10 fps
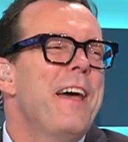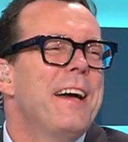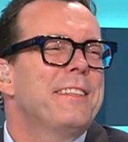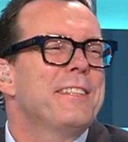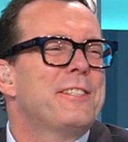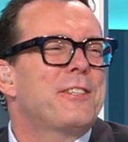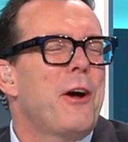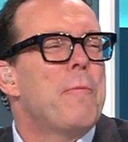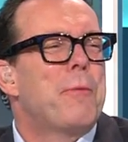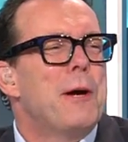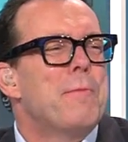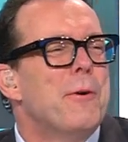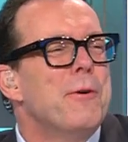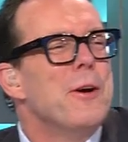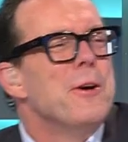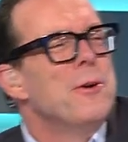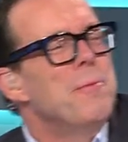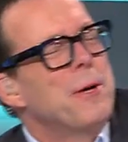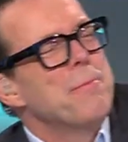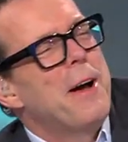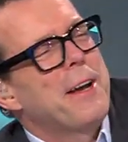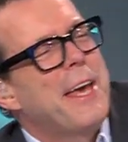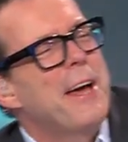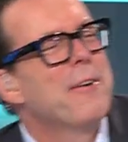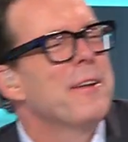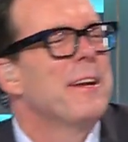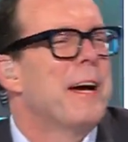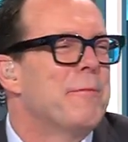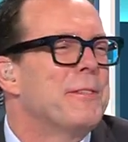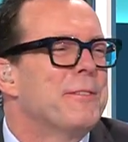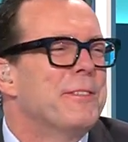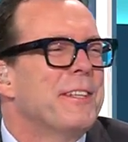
that to on, show that people a... you beat Mark Howard in an arm wrestle.